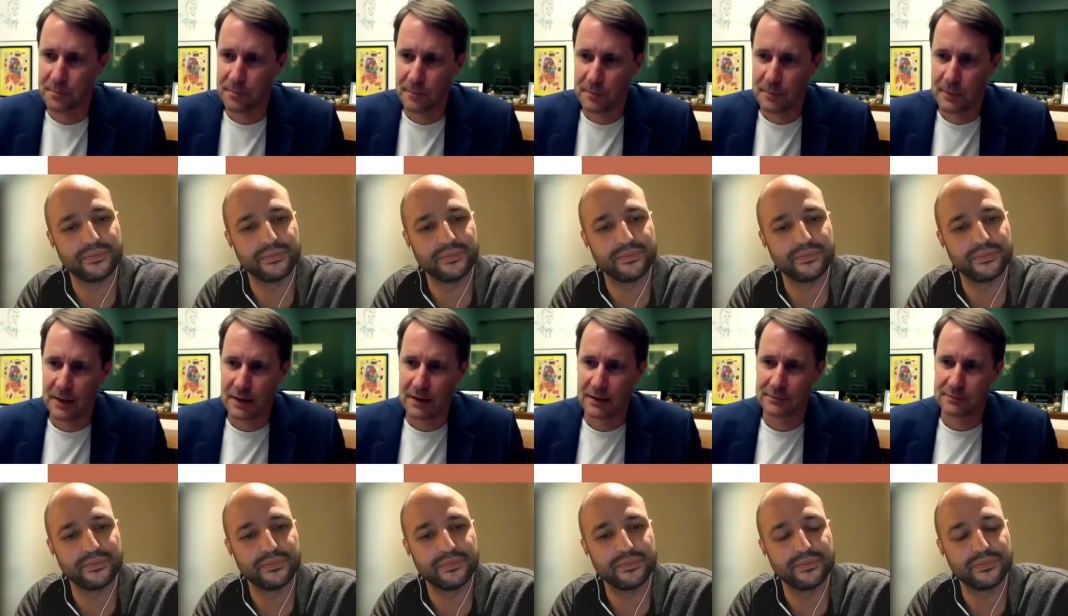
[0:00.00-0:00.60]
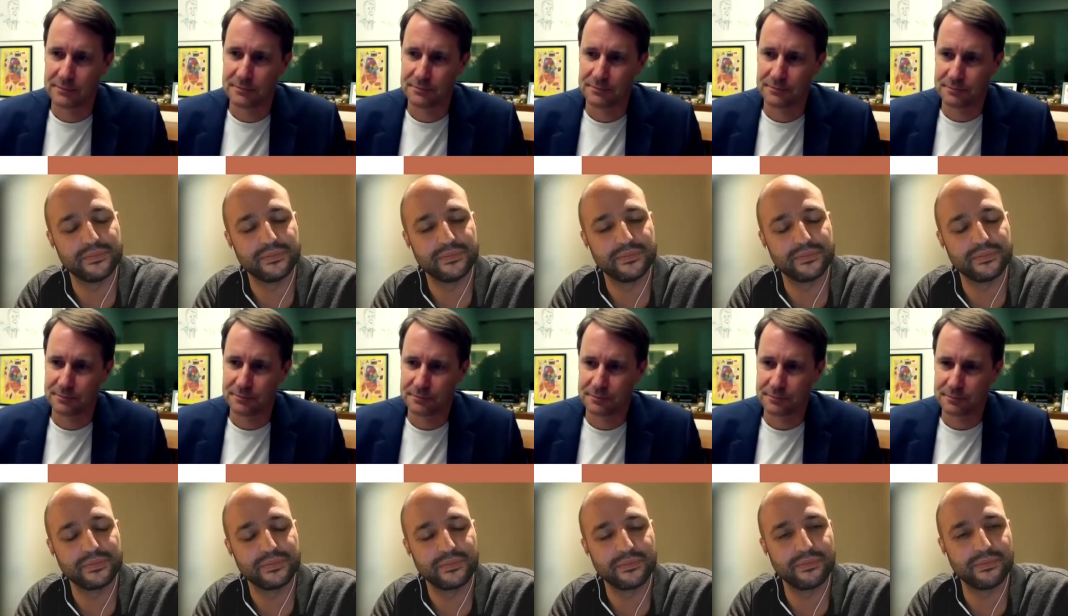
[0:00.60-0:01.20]

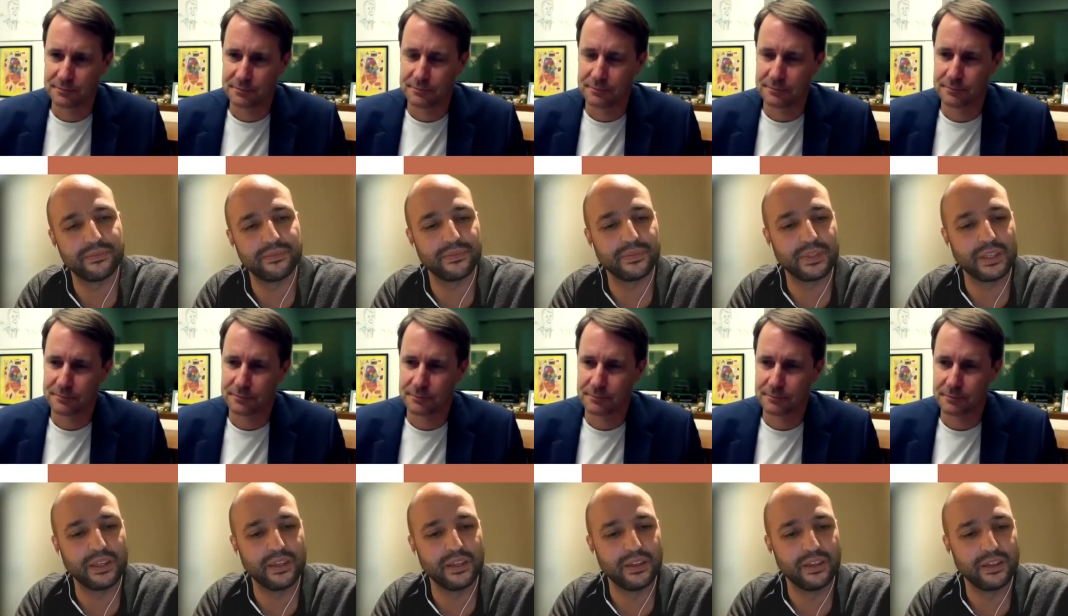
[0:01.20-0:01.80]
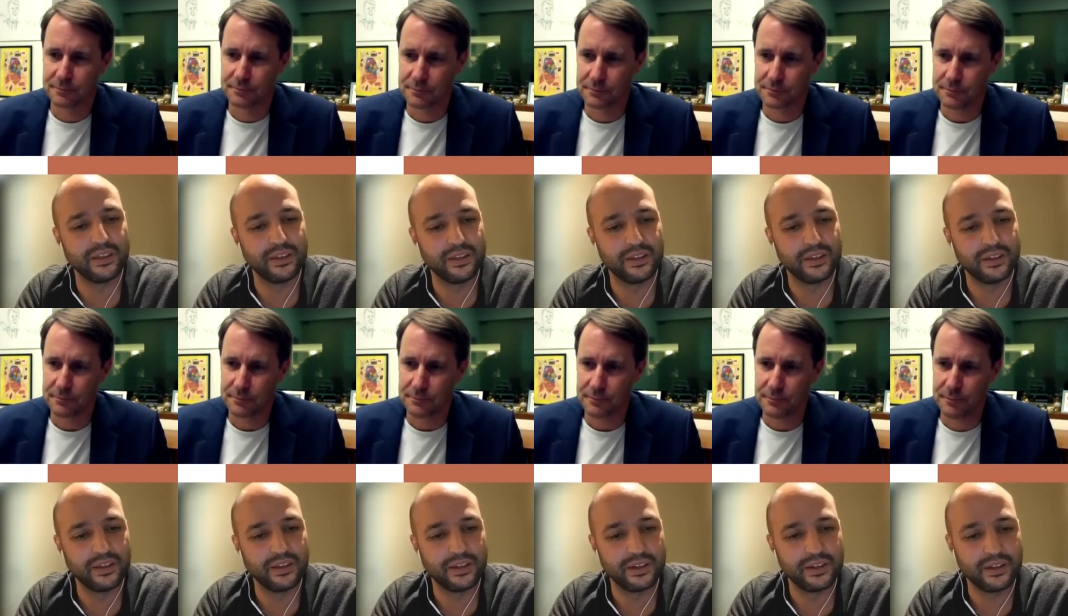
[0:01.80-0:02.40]

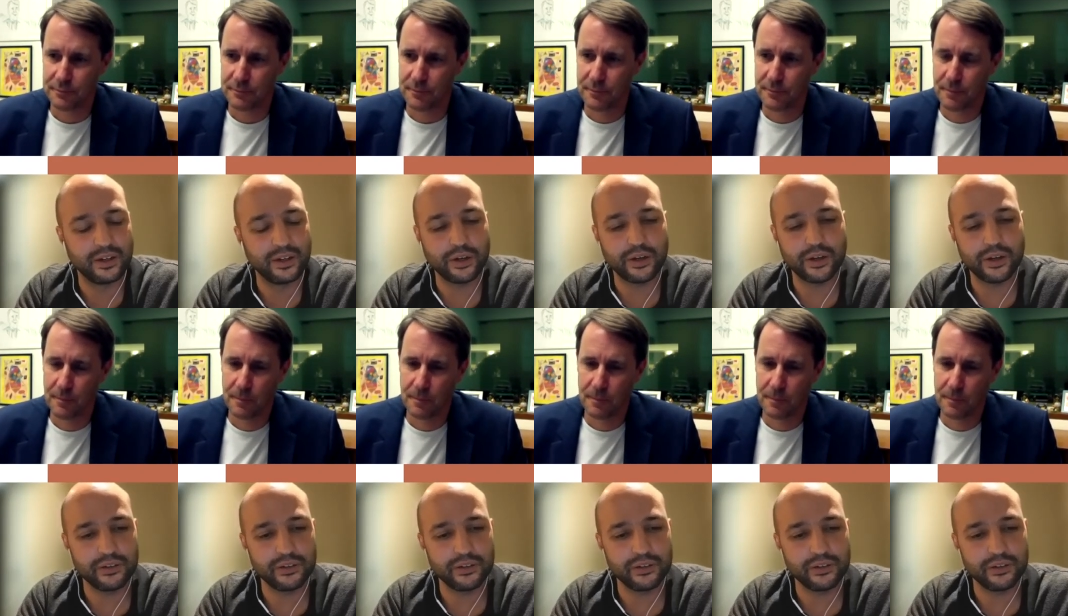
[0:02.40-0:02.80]
(silence)